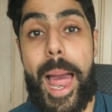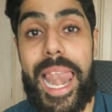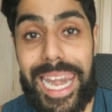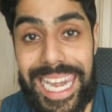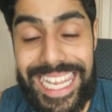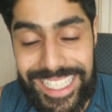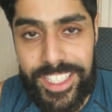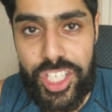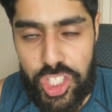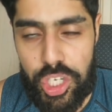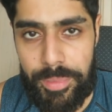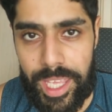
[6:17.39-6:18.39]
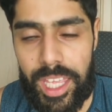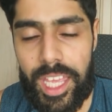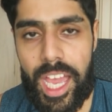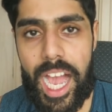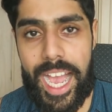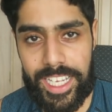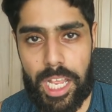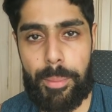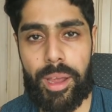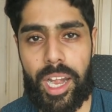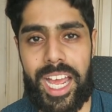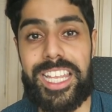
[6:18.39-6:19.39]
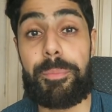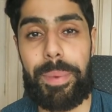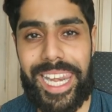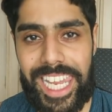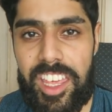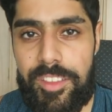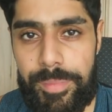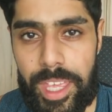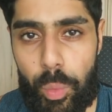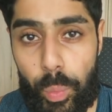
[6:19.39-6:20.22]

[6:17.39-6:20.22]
Listen to me. I tell my clients, believe me,